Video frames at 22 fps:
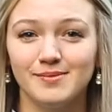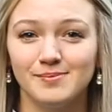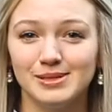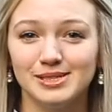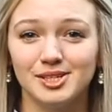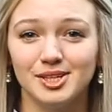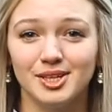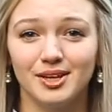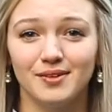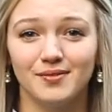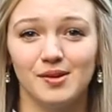name
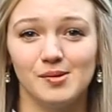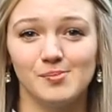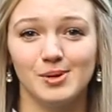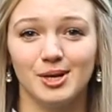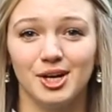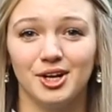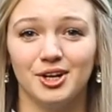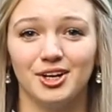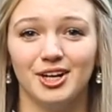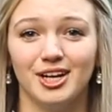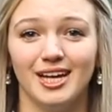is Olivia
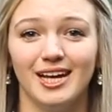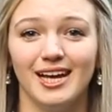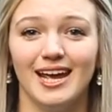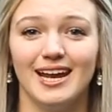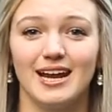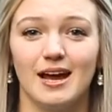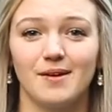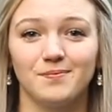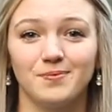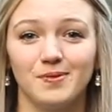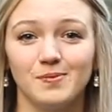McCurdy,
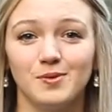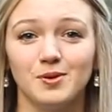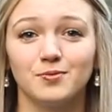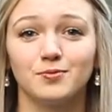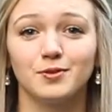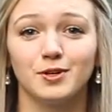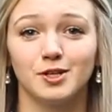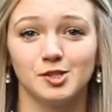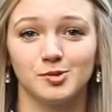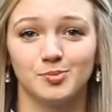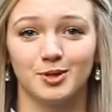and I'm from the
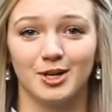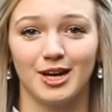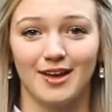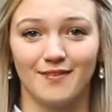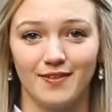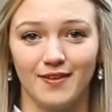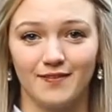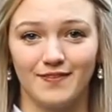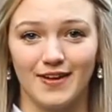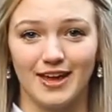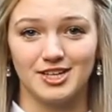Roseburg
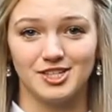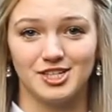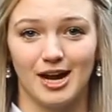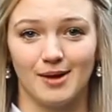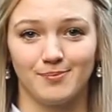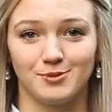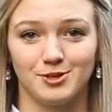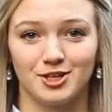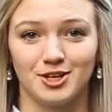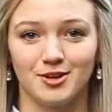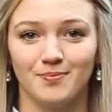FFA
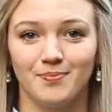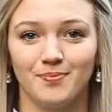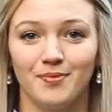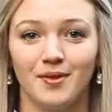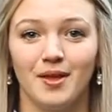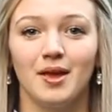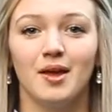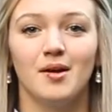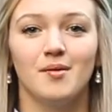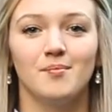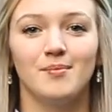chapter.
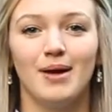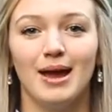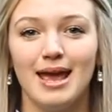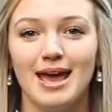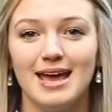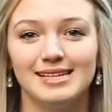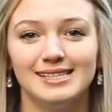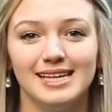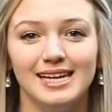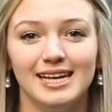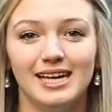My
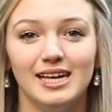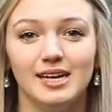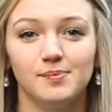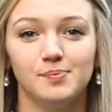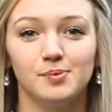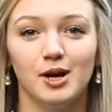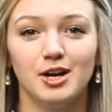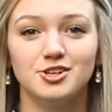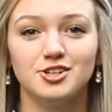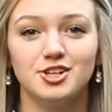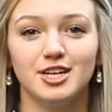SAE
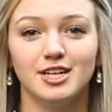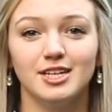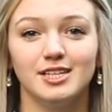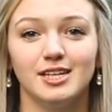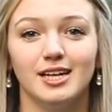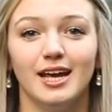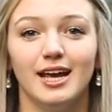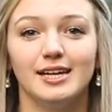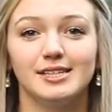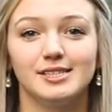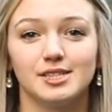project
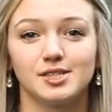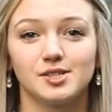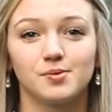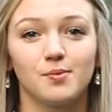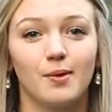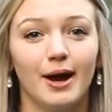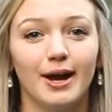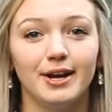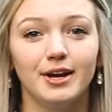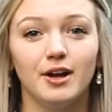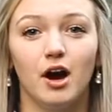is a
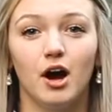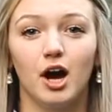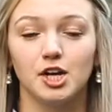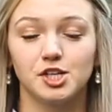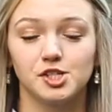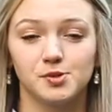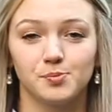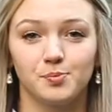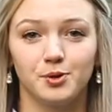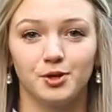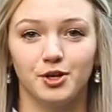swine
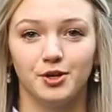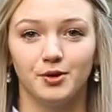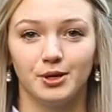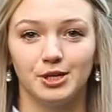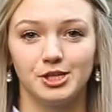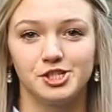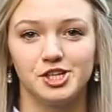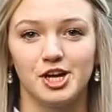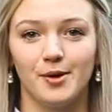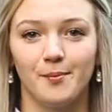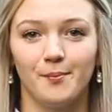
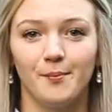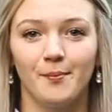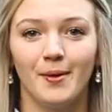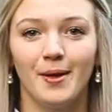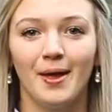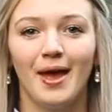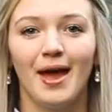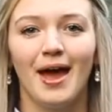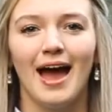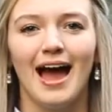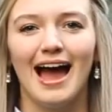entrepreneurship.
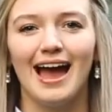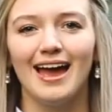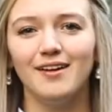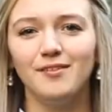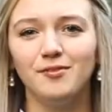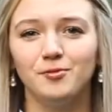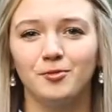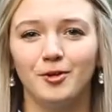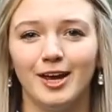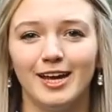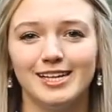
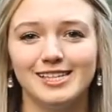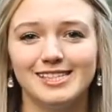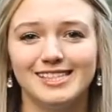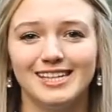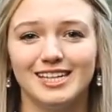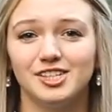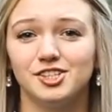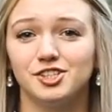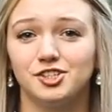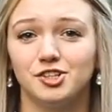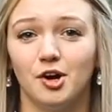I've raised
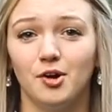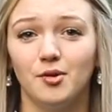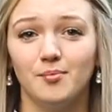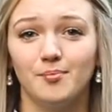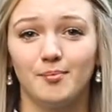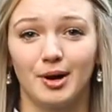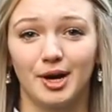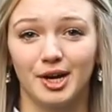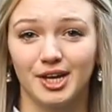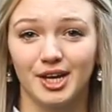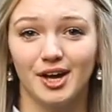and
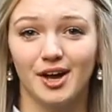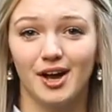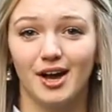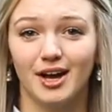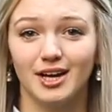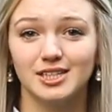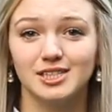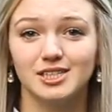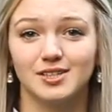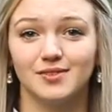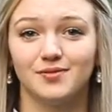shown market
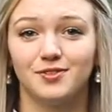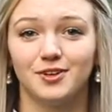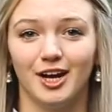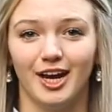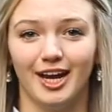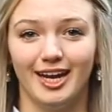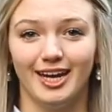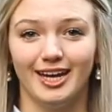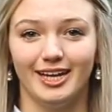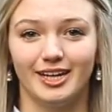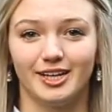hogs for
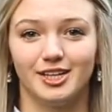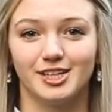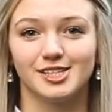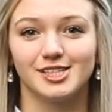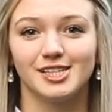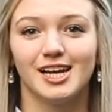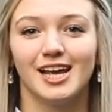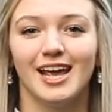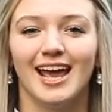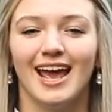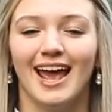eight years,
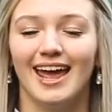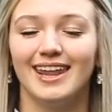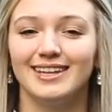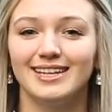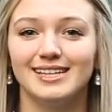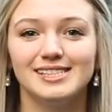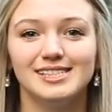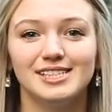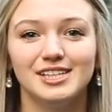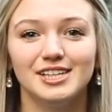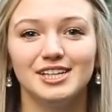and
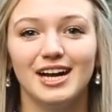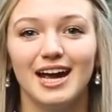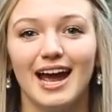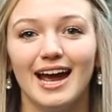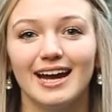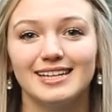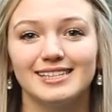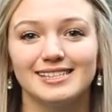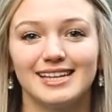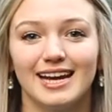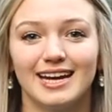this year
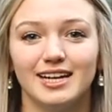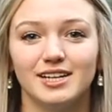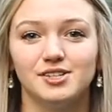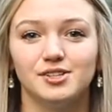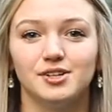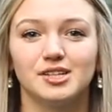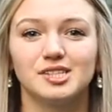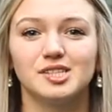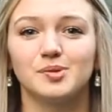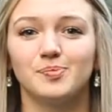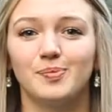I decided
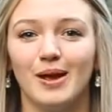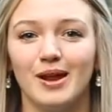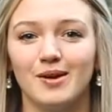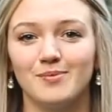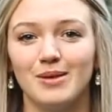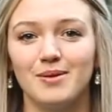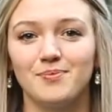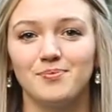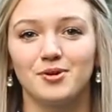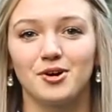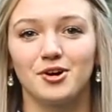to expand
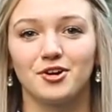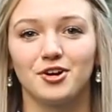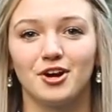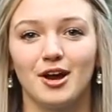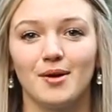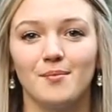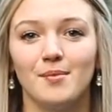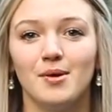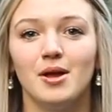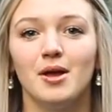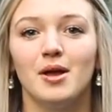my
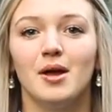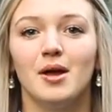program